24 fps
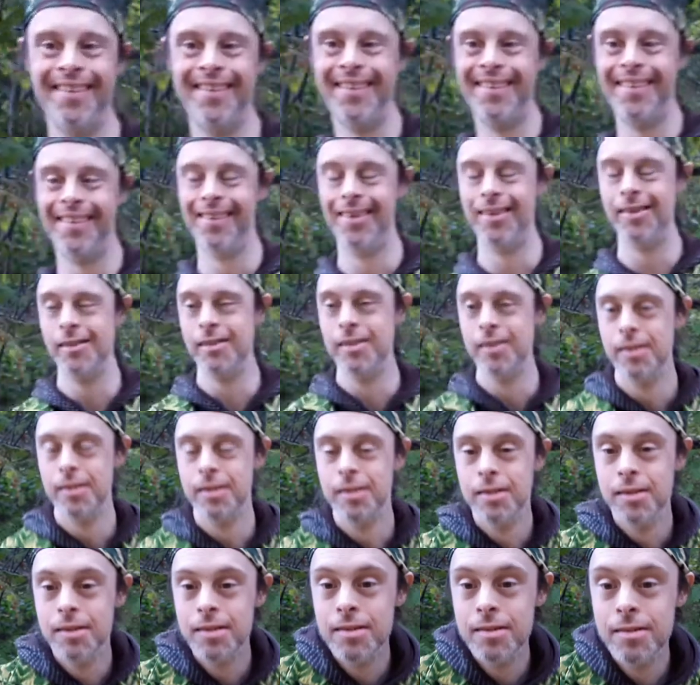
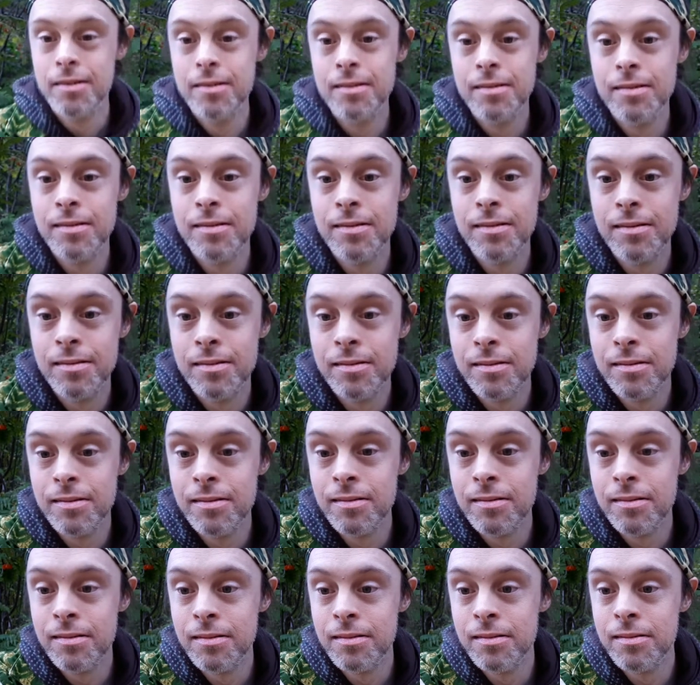
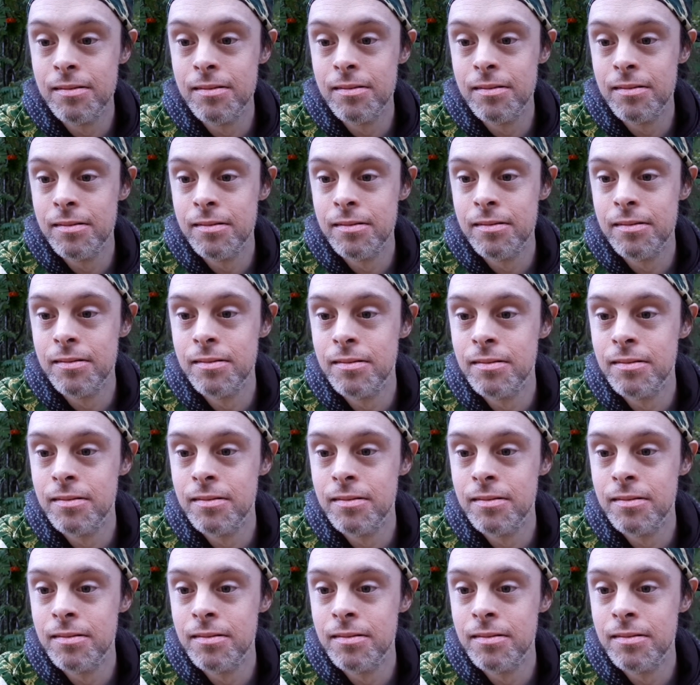(no one is talking)